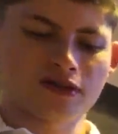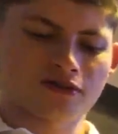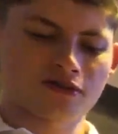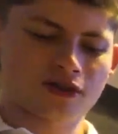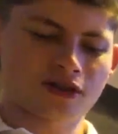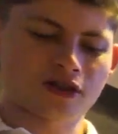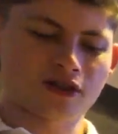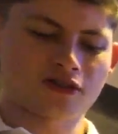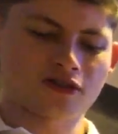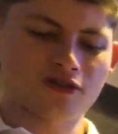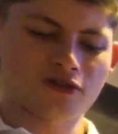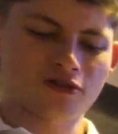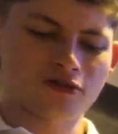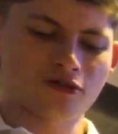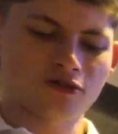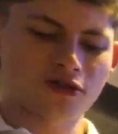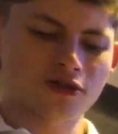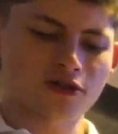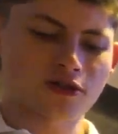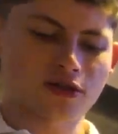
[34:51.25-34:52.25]
trying to do
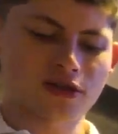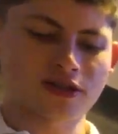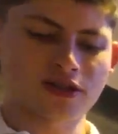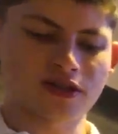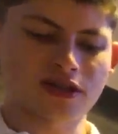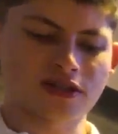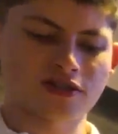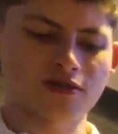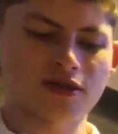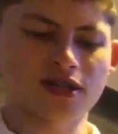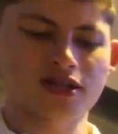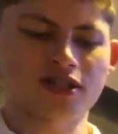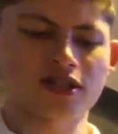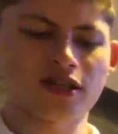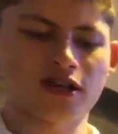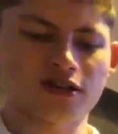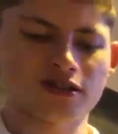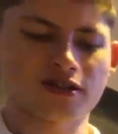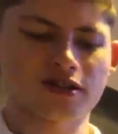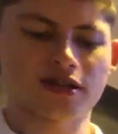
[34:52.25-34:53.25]
crocodile hunting. That's not
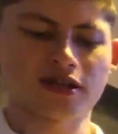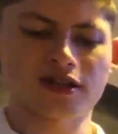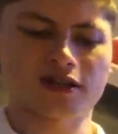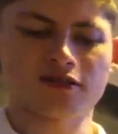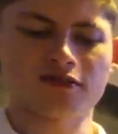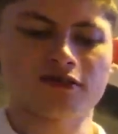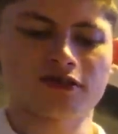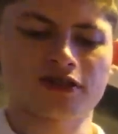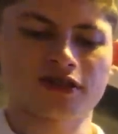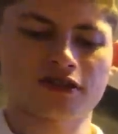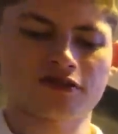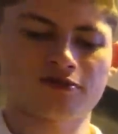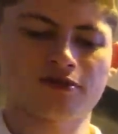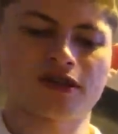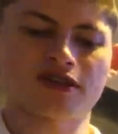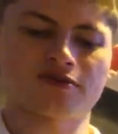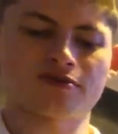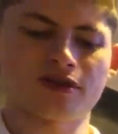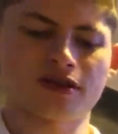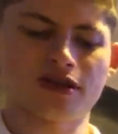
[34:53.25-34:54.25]
actually hunting and killing crocodiles,
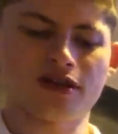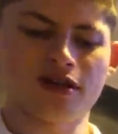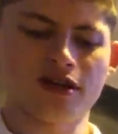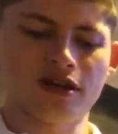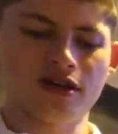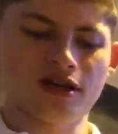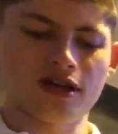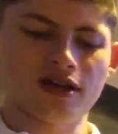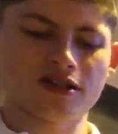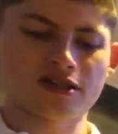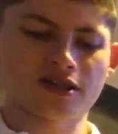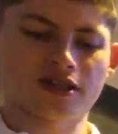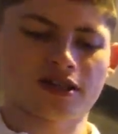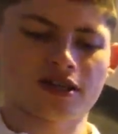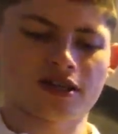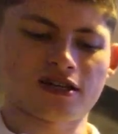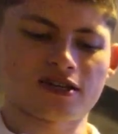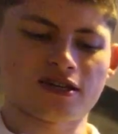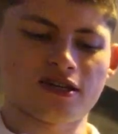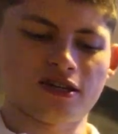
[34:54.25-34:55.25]
but that's me as a
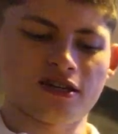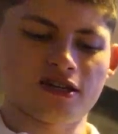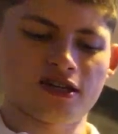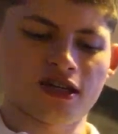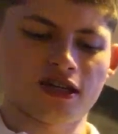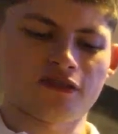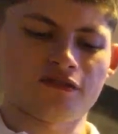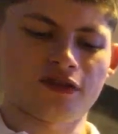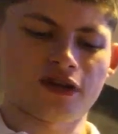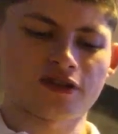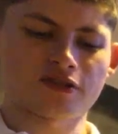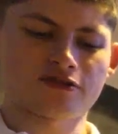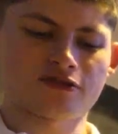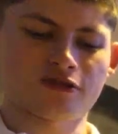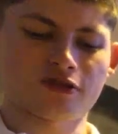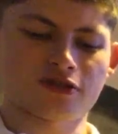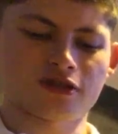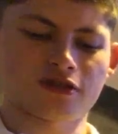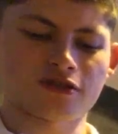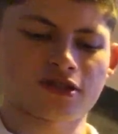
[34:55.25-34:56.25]
kid going to find some
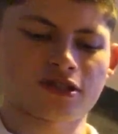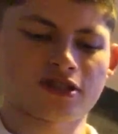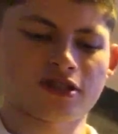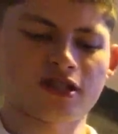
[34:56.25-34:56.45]
crocodiles,